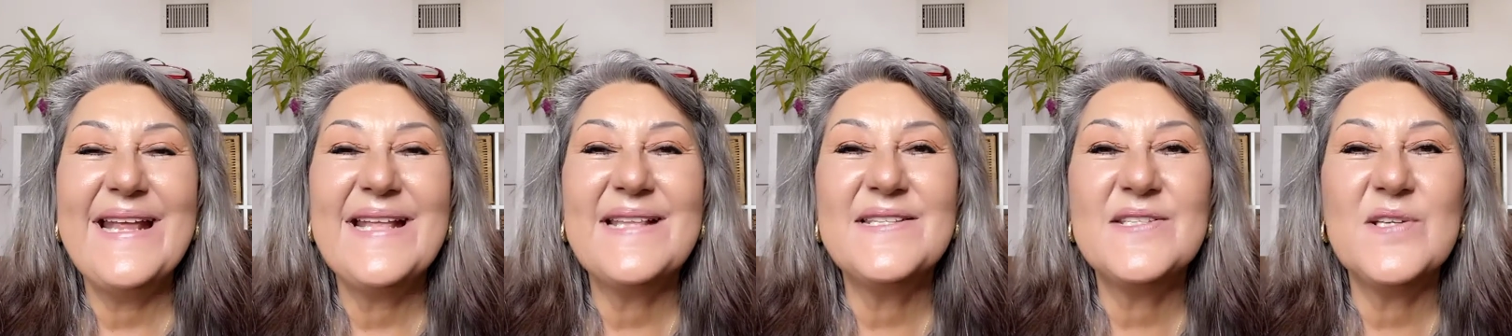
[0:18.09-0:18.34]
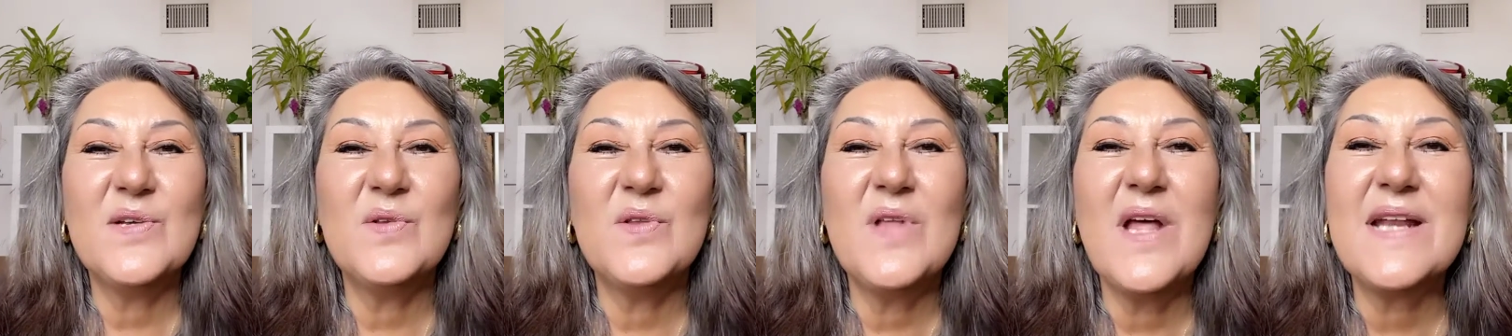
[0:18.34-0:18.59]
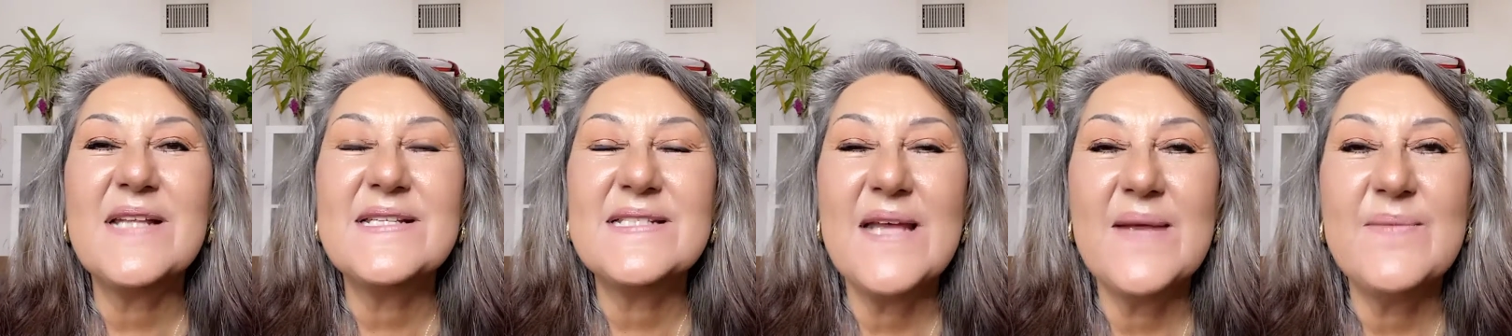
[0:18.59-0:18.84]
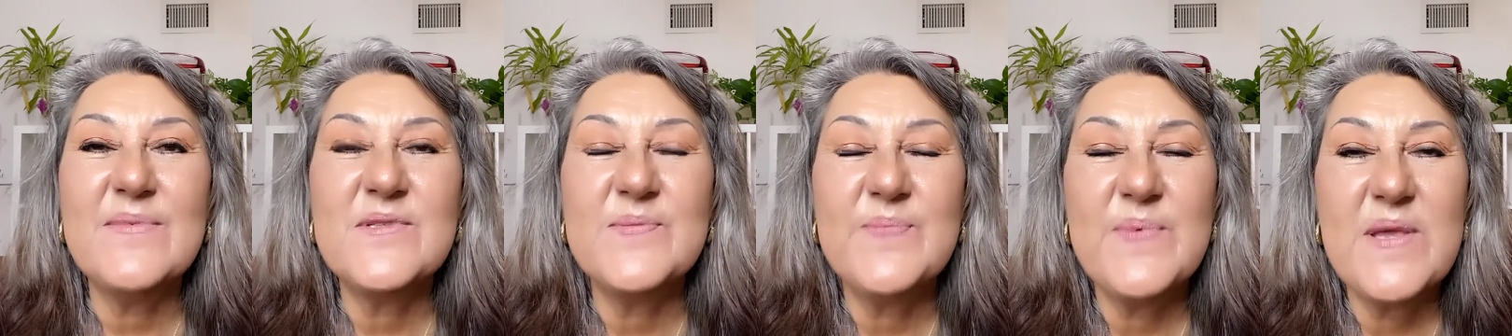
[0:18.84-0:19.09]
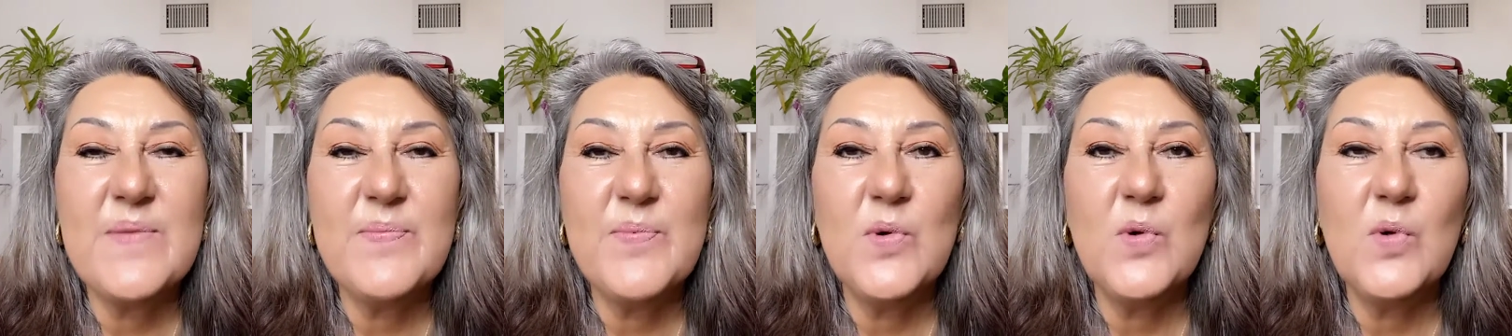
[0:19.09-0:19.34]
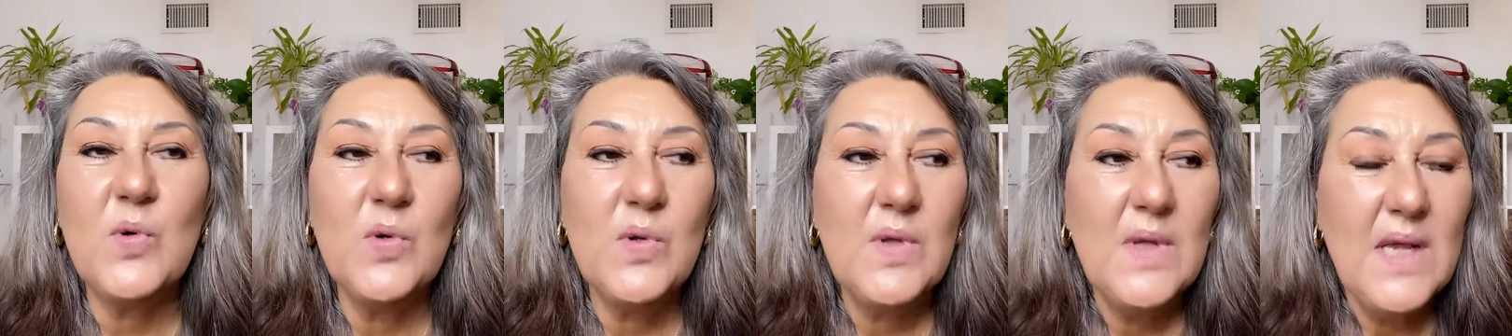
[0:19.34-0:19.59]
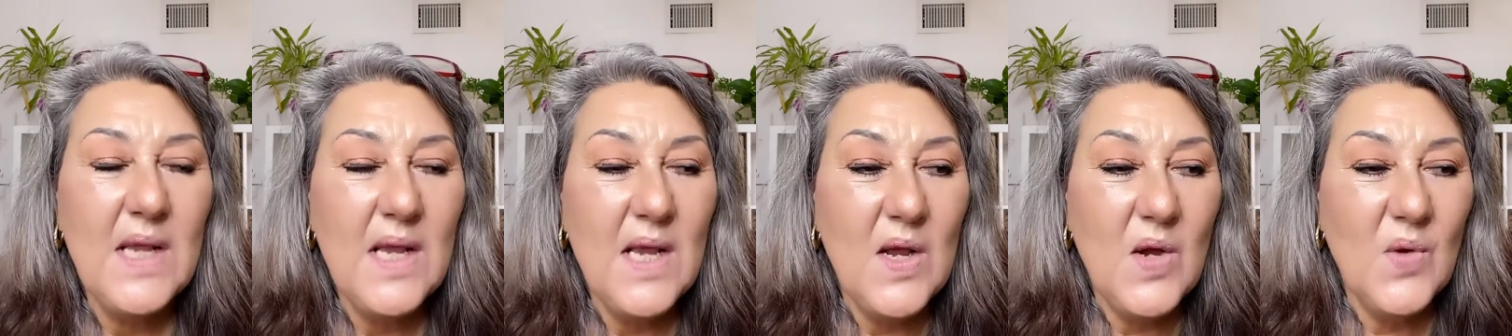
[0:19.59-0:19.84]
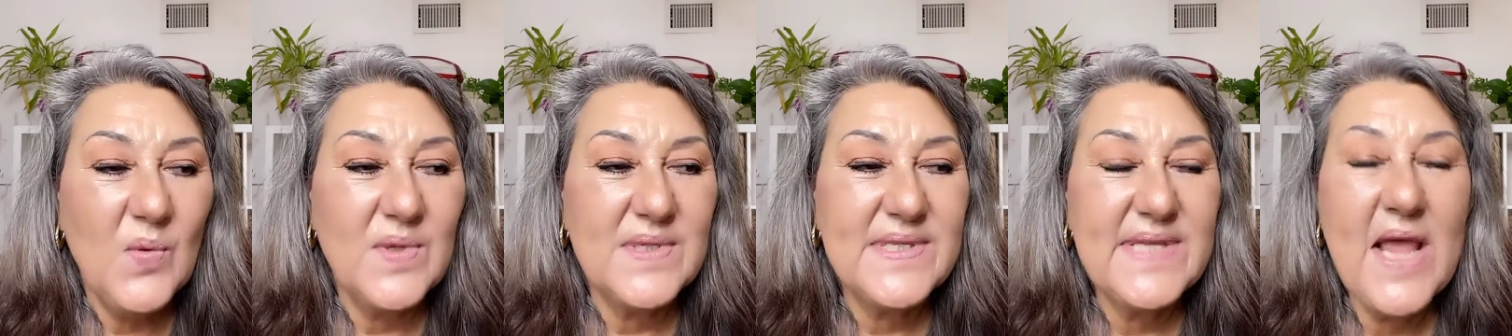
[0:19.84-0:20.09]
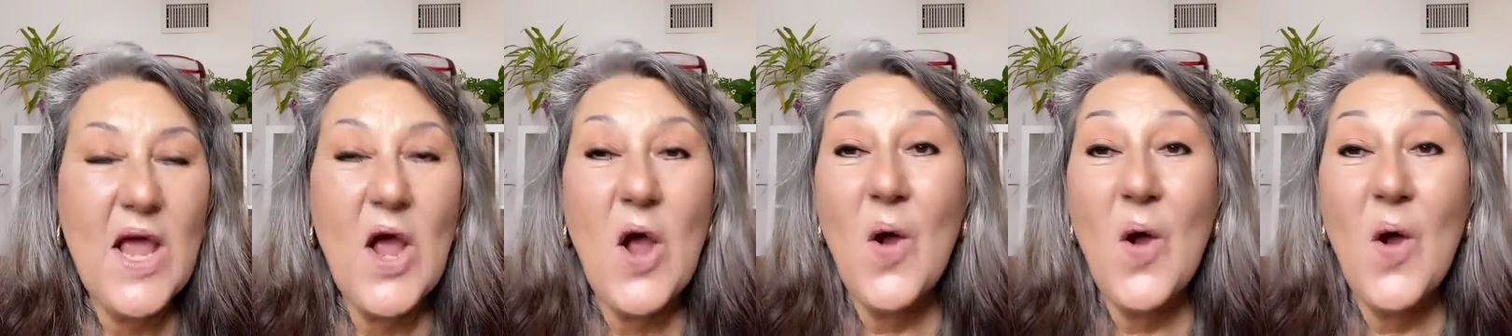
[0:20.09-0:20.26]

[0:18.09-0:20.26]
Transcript: And so a lot of times people will say,